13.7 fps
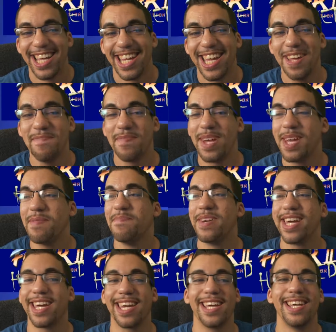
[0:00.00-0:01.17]
He beat
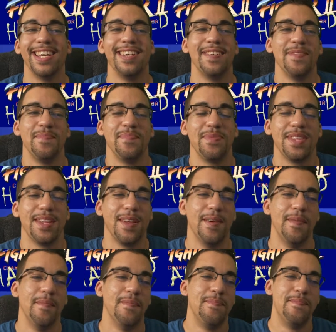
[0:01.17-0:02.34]
me.
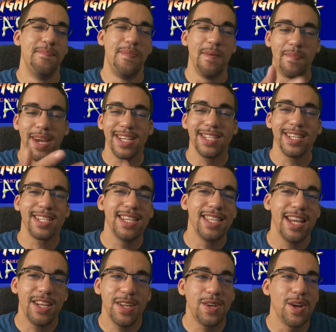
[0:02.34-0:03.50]
But basically,
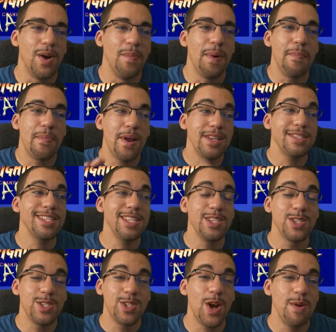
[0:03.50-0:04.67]
there you go. By pressing the
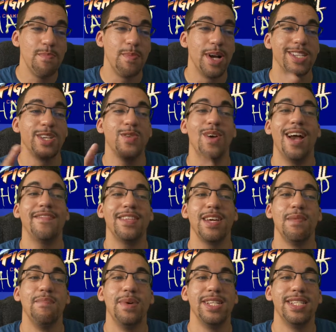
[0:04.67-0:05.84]
start button, you have the
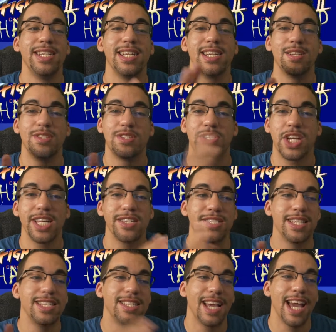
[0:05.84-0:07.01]
ability to change
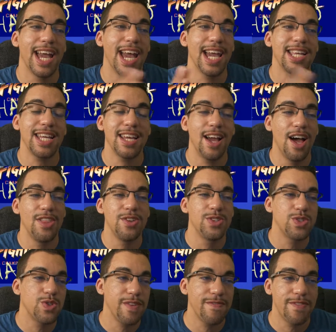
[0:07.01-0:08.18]
into any other
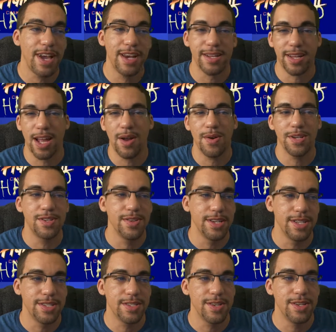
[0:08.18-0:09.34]
Street Fighter character in
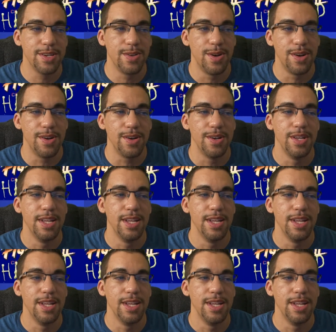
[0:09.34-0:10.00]
a certain order.